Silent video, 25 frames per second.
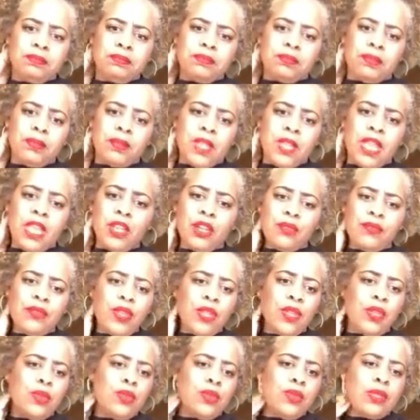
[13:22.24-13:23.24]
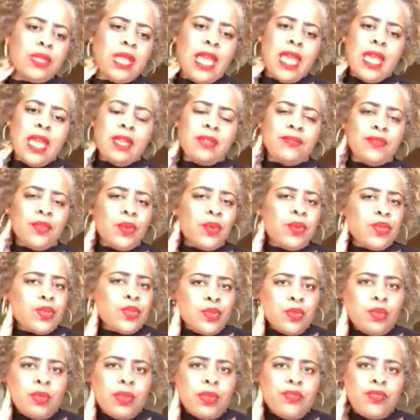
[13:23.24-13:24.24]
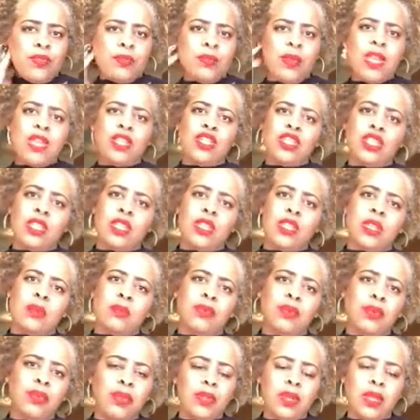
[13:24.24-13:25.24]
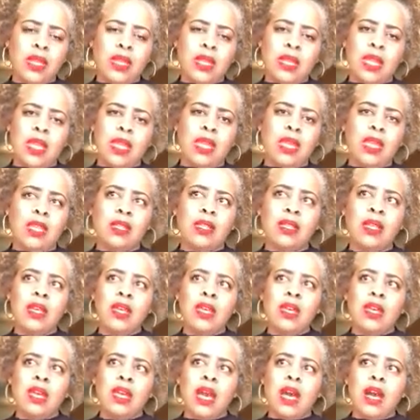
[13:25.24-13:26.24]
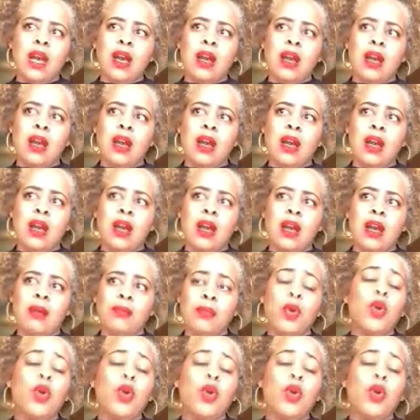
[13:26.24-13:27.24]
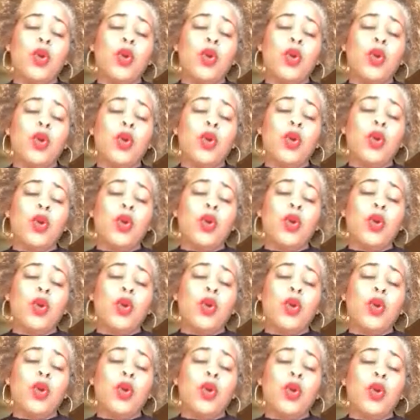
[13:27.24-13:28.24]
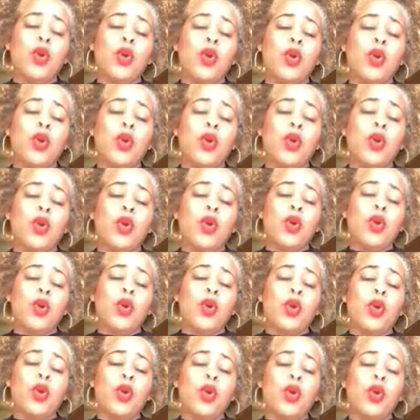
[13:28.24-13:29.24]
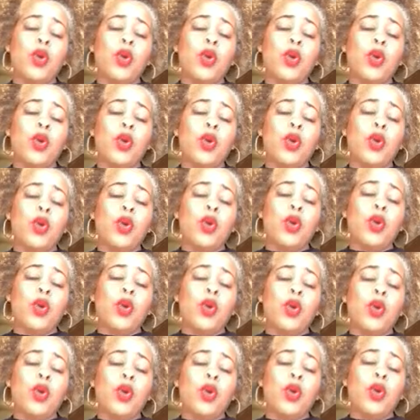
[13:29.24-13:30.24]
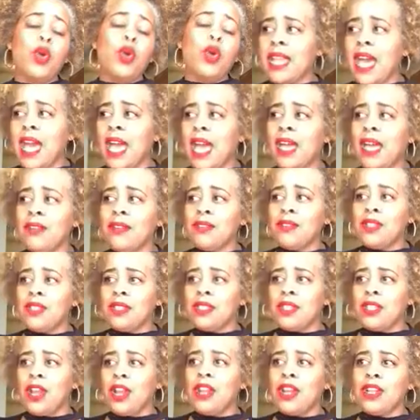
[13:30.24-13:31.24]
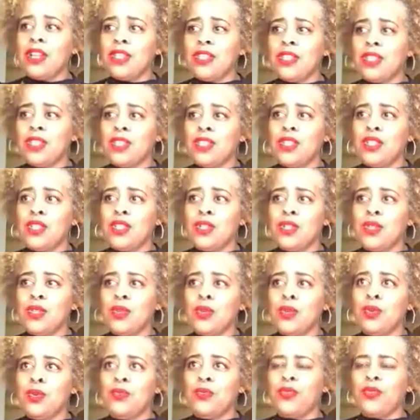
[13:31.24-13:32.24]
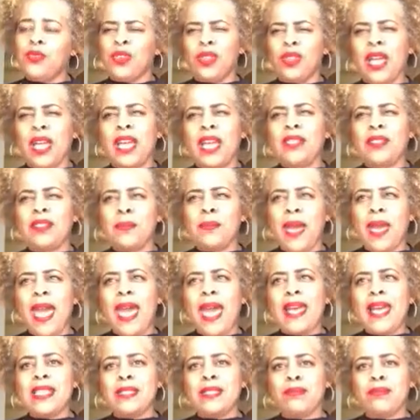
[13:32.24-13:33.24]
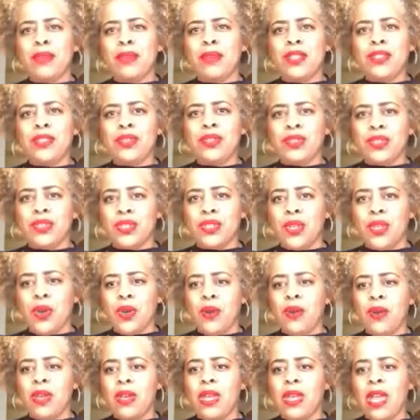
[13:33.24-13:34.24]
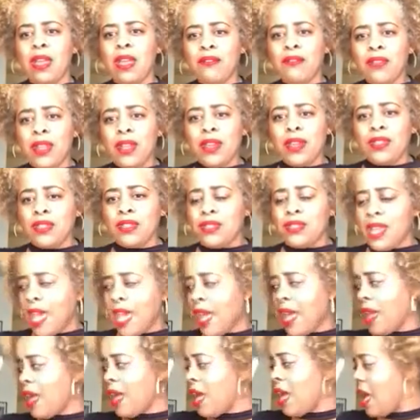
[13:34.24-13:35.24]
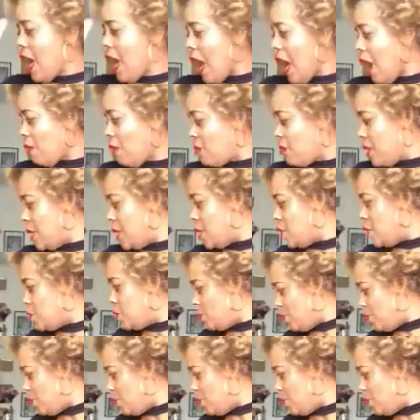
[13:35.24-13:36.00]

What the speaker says: interviews and focus group information and pulling it in or presenting as poems. So things that I have started to do for like the past month or so, every other day I read two